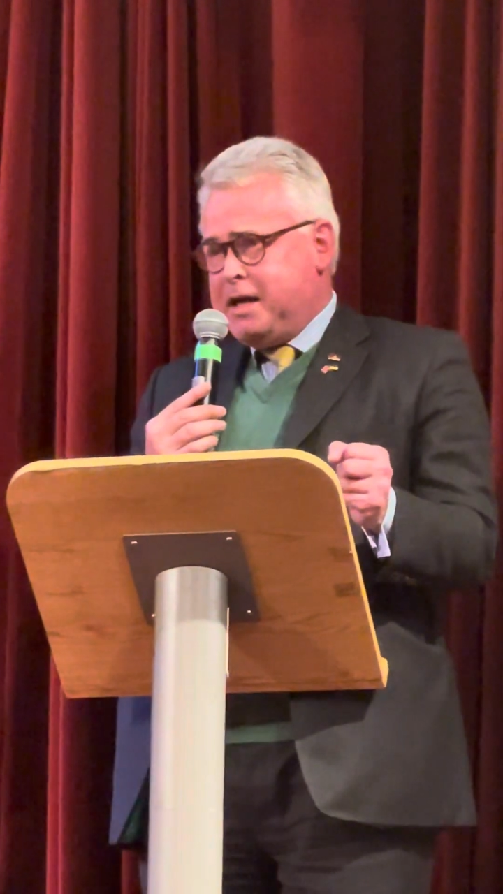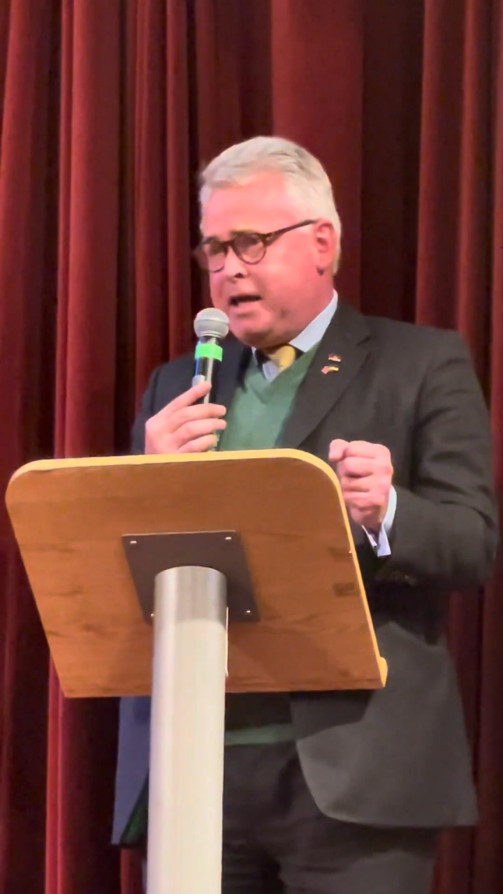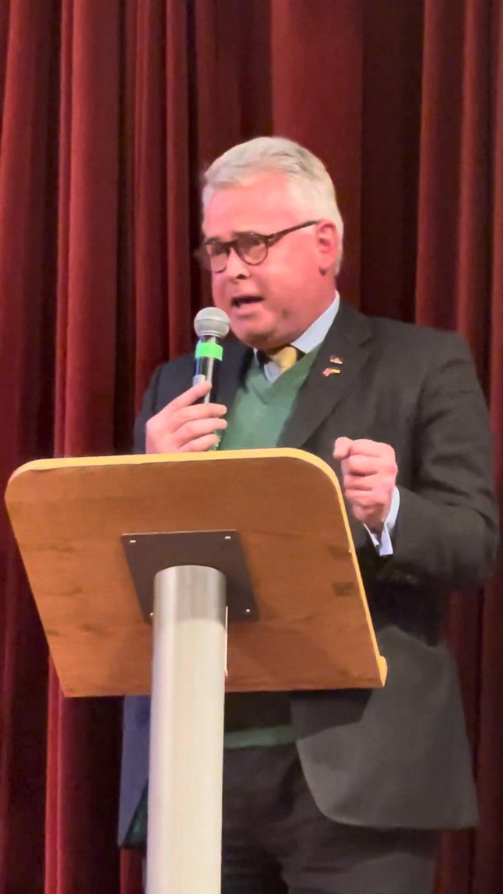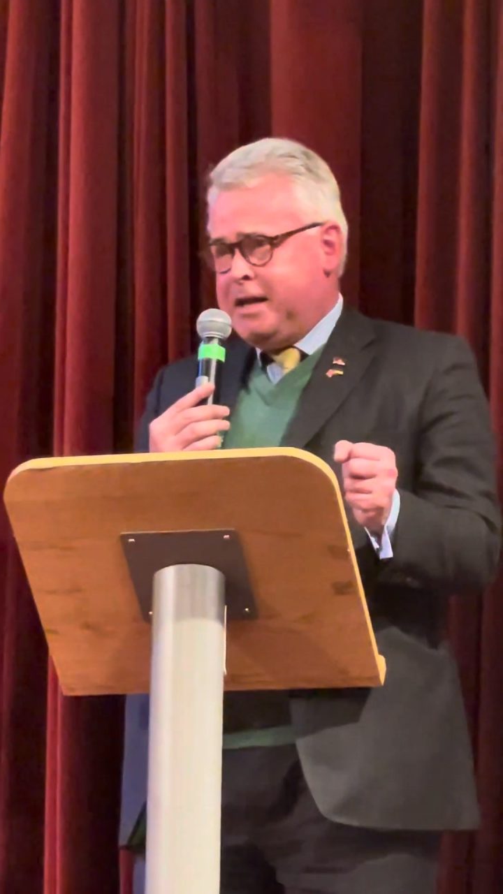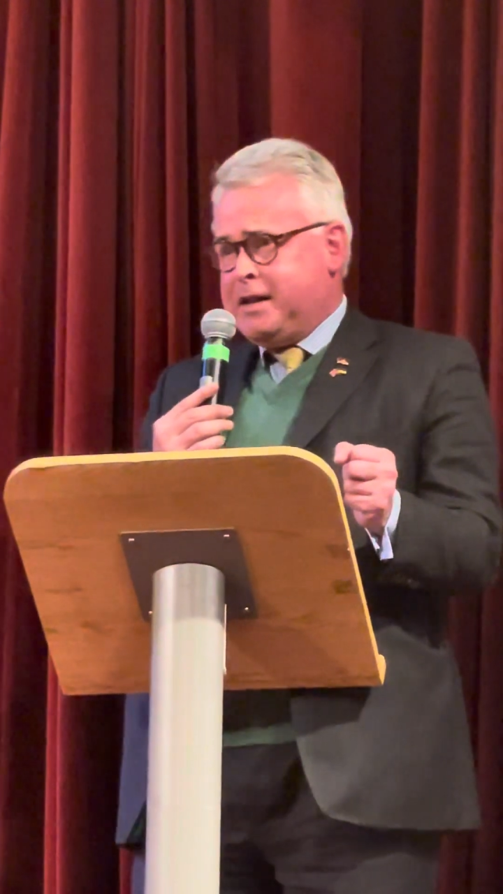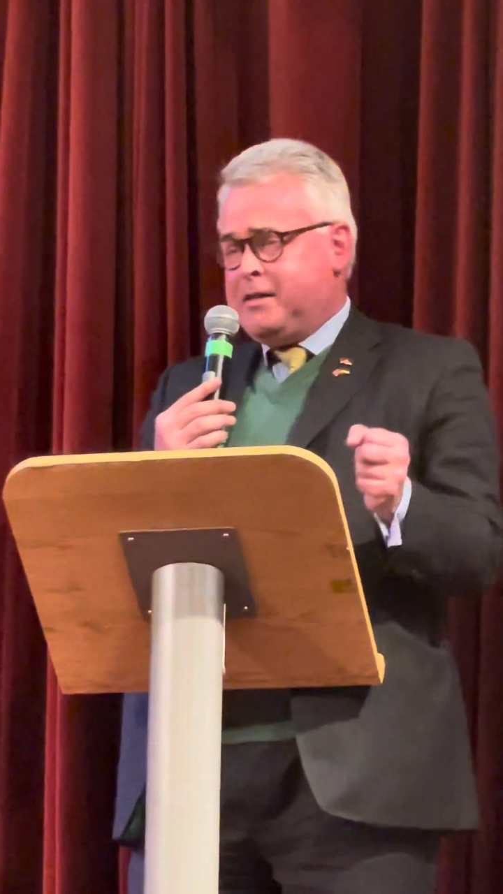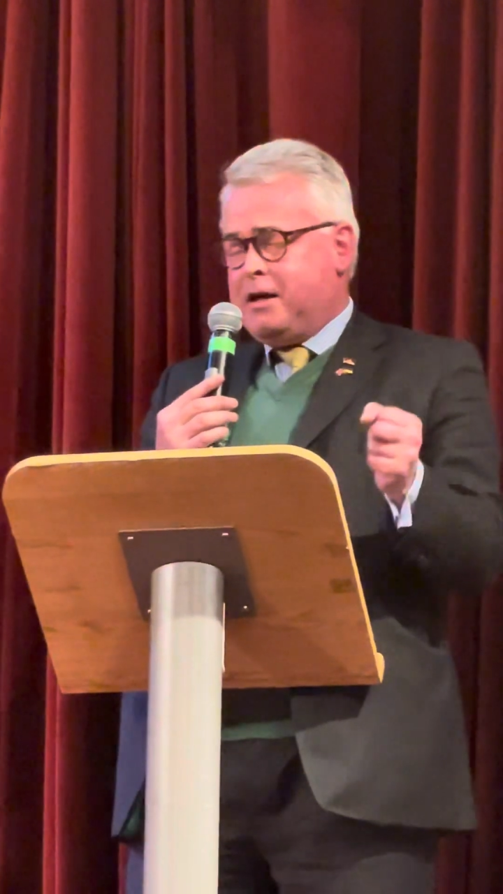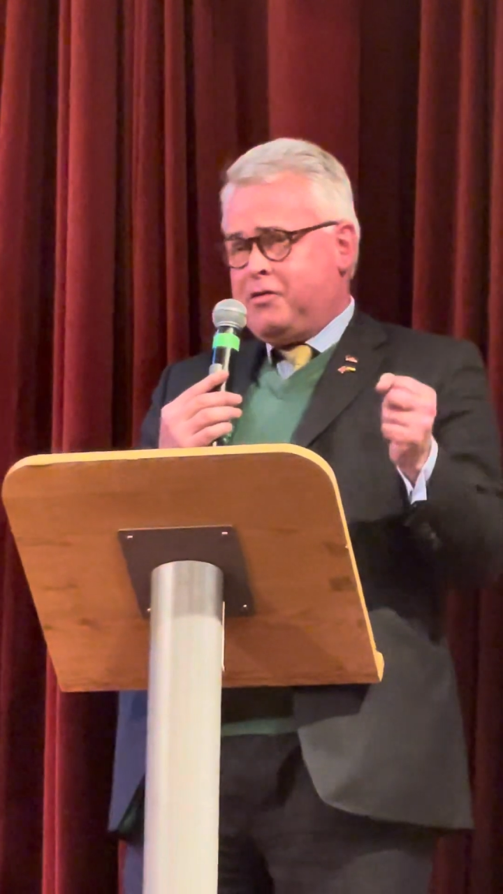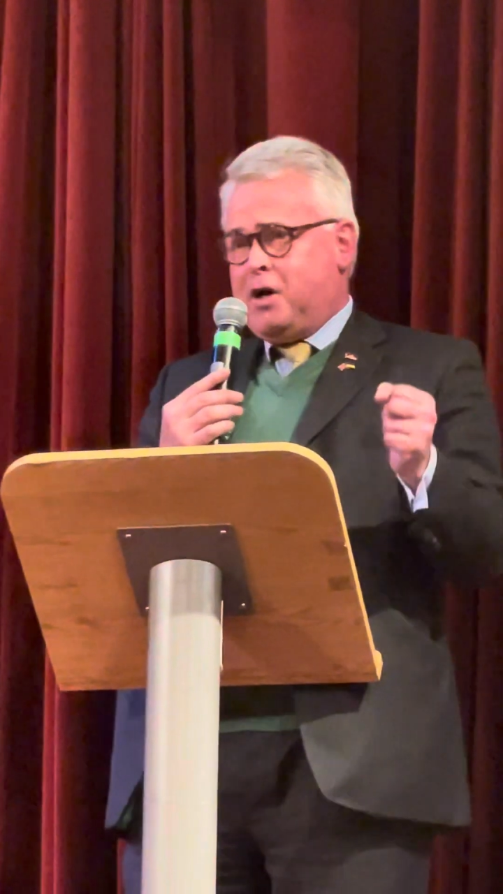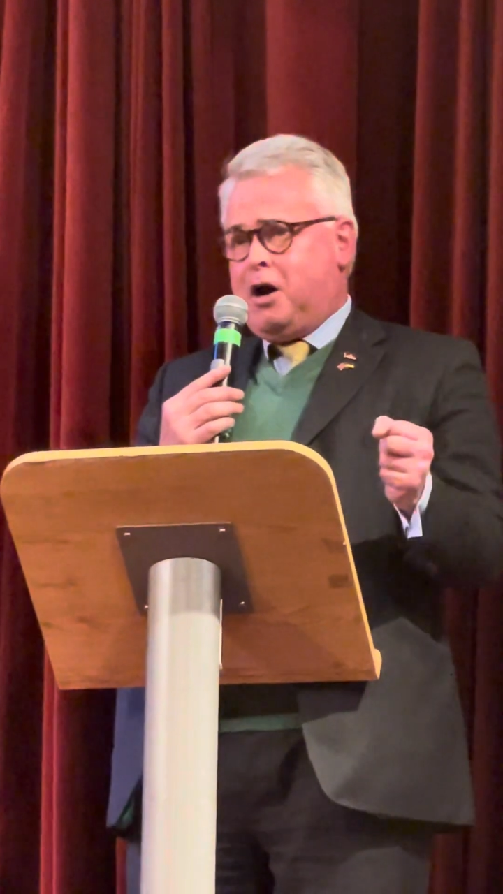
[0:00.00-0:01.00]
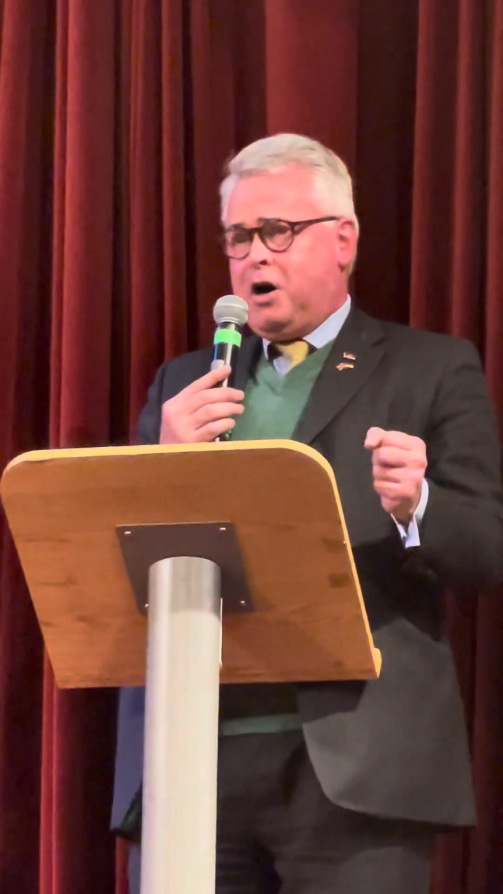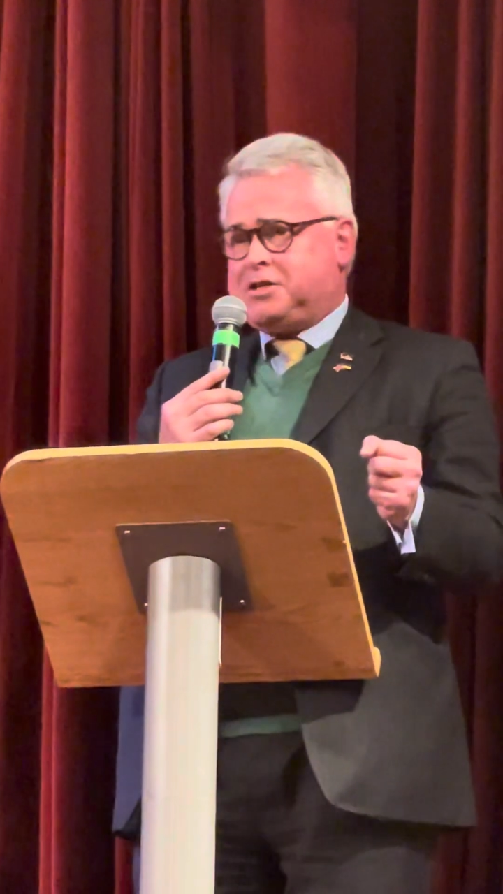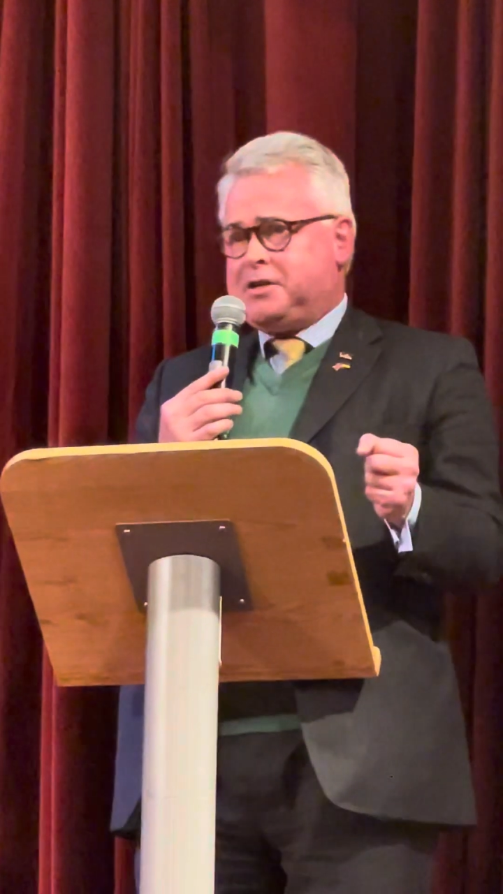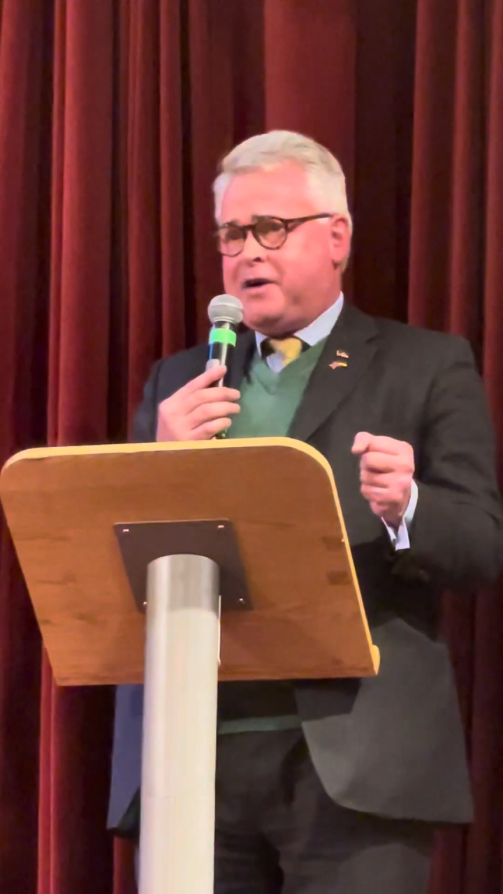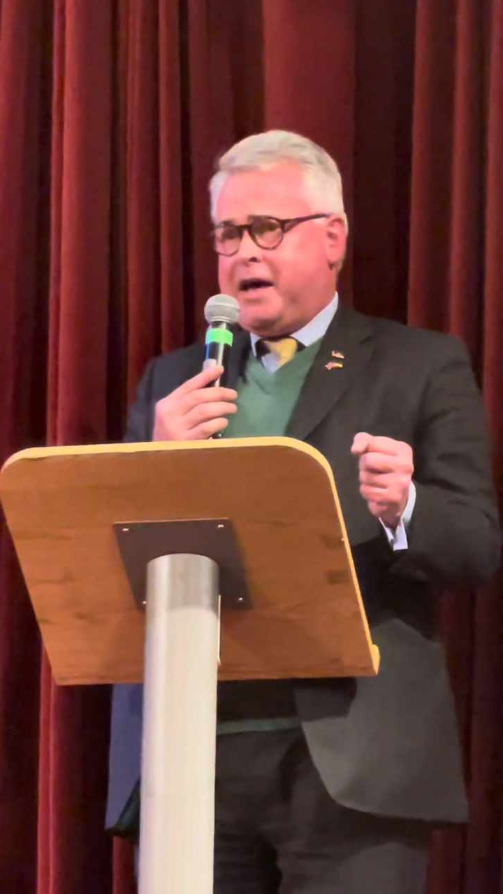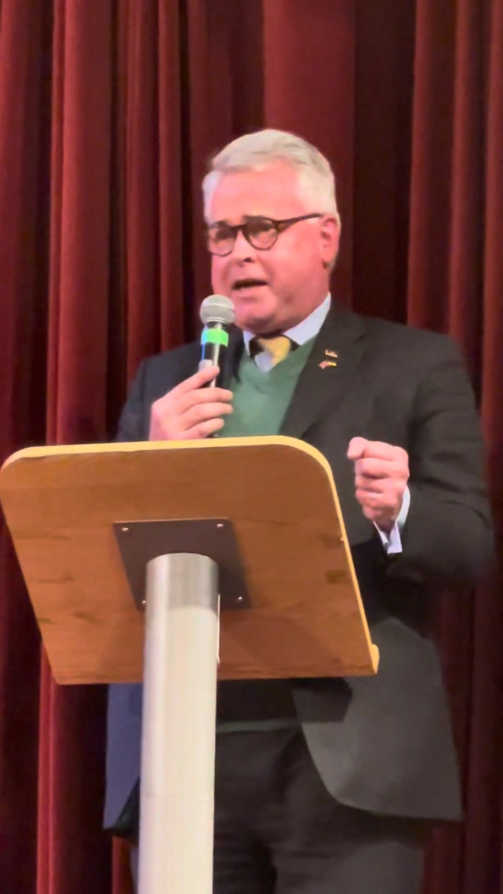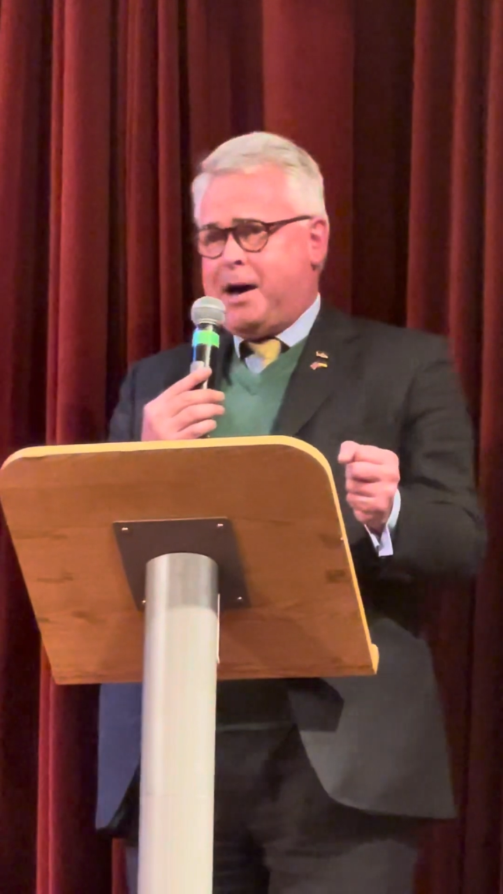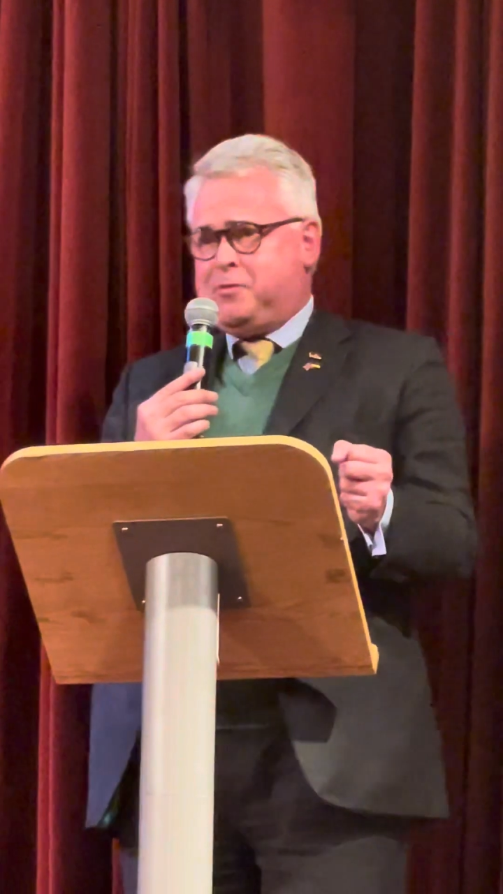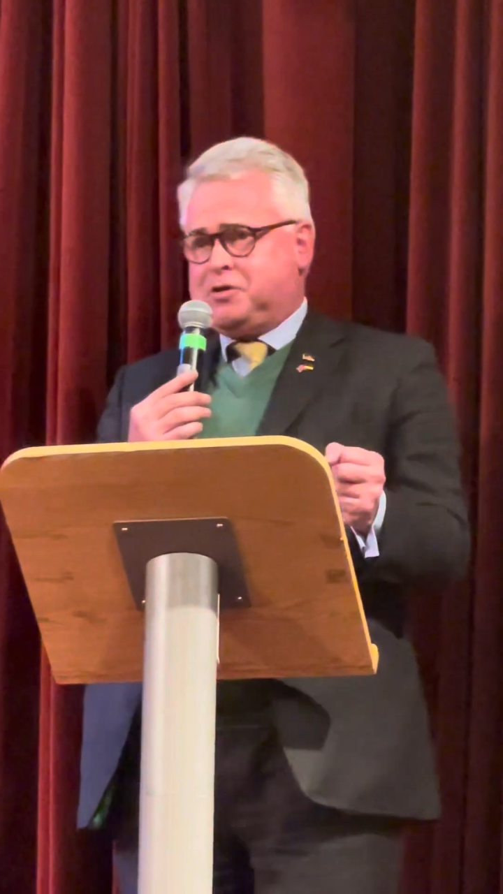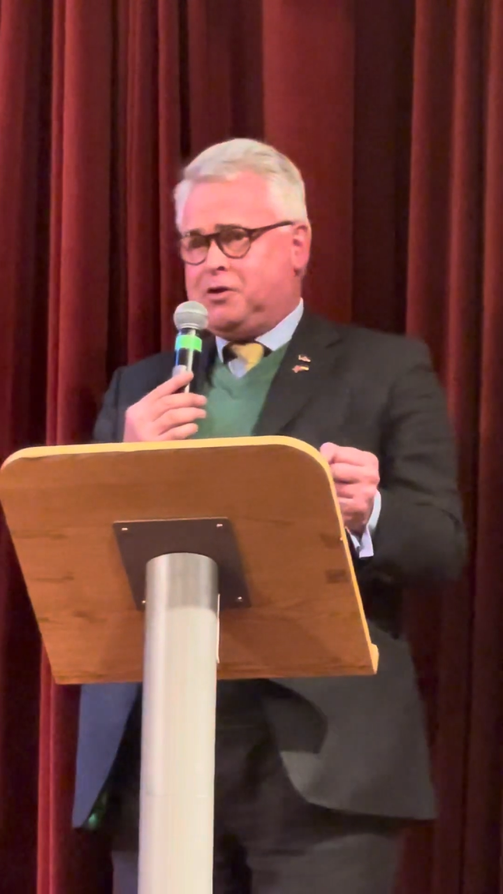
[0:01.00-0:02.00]
in the heart of our
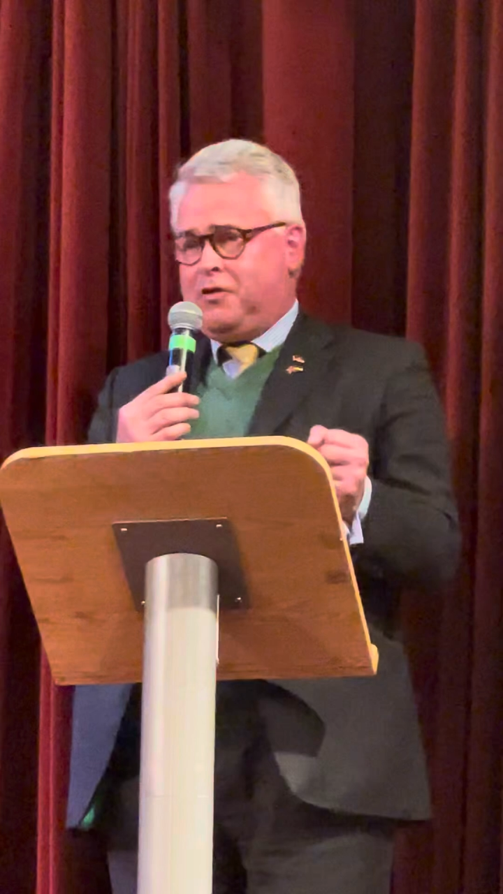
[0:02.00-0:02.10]
capital.